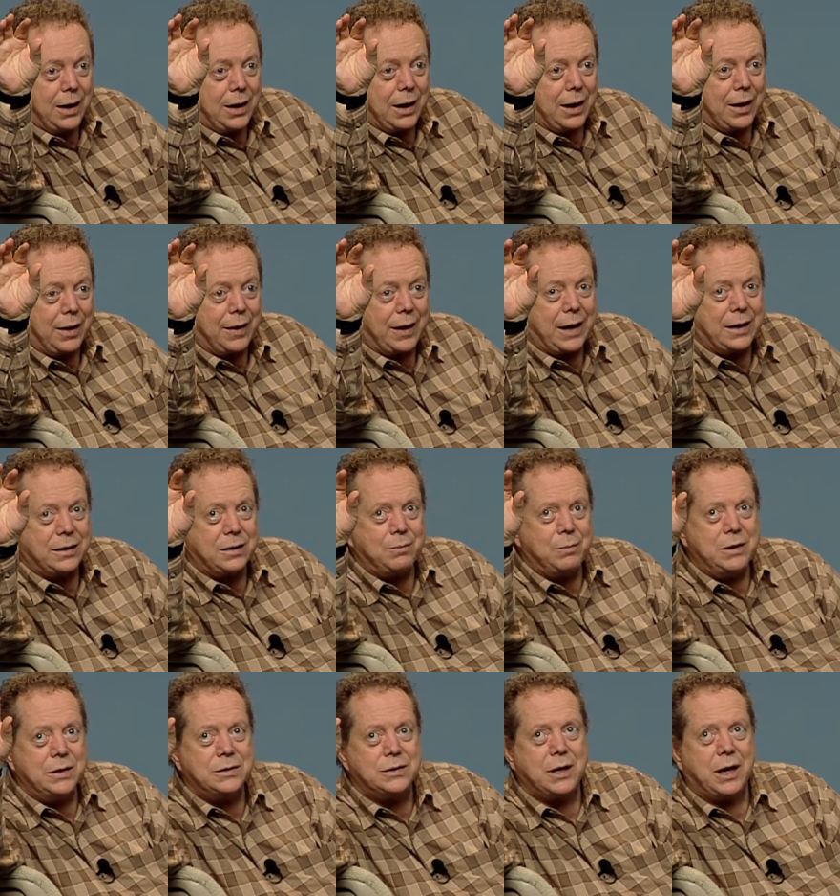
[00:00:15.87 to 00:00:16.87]
Now, that to
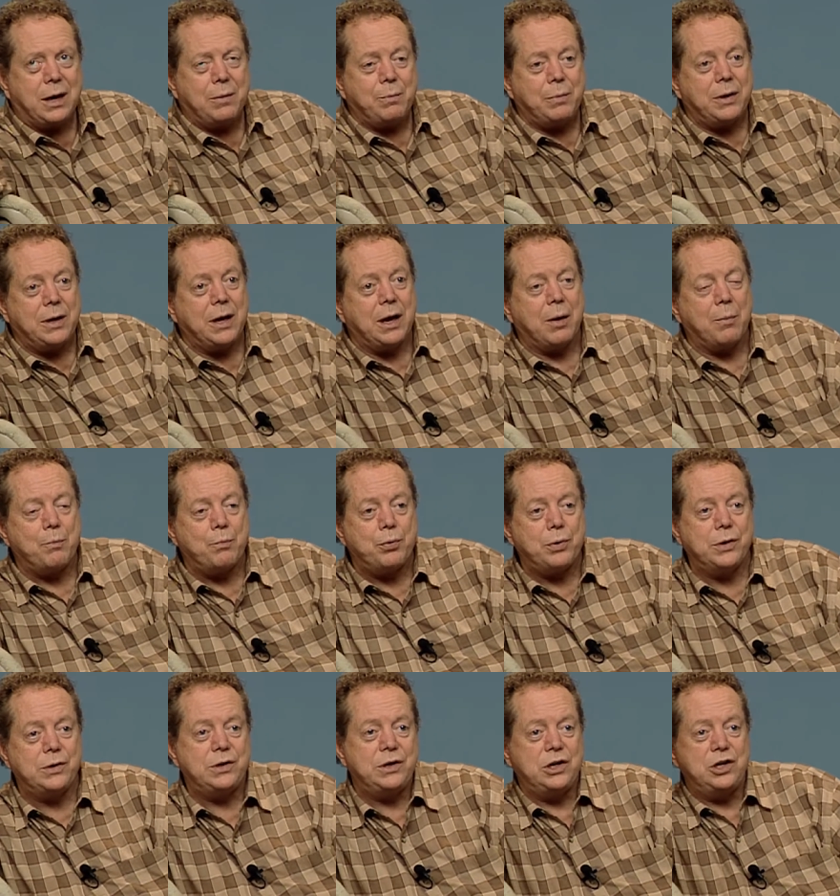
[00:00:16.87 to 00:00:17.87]
me has got to be a
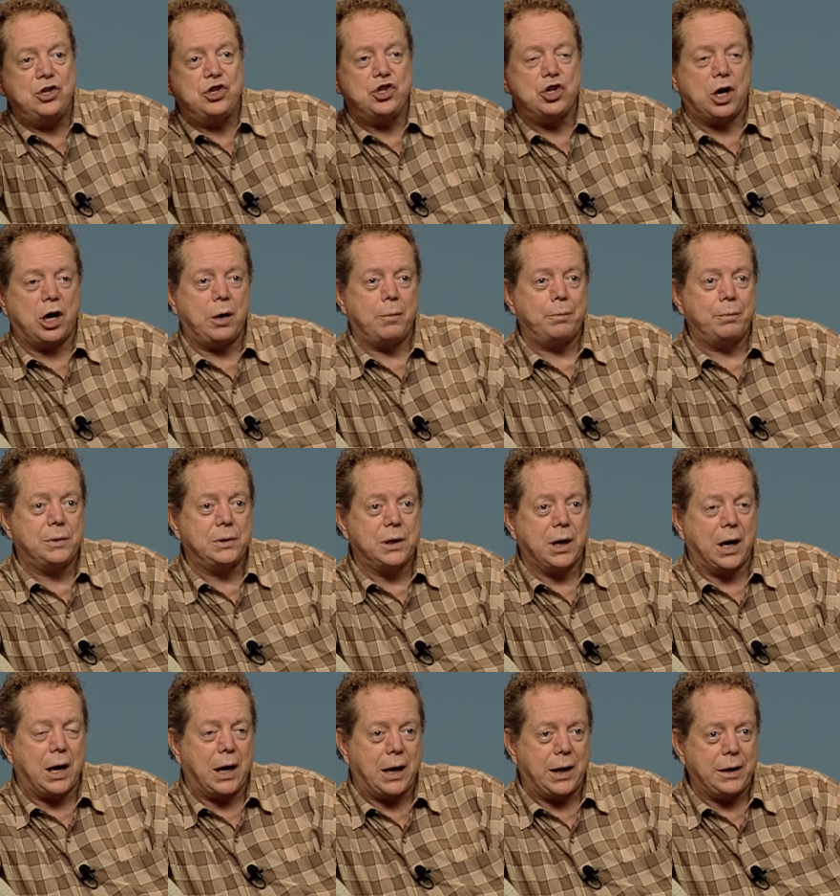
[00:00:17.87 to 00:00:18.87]
pretty sharp
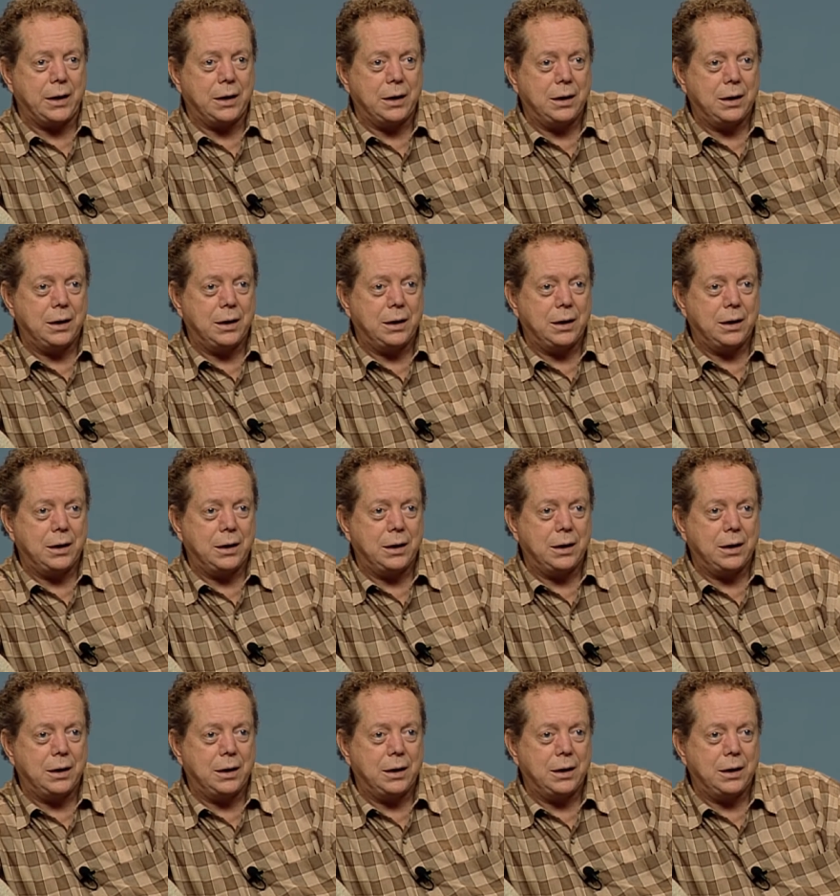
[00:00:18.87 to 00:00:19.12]
God.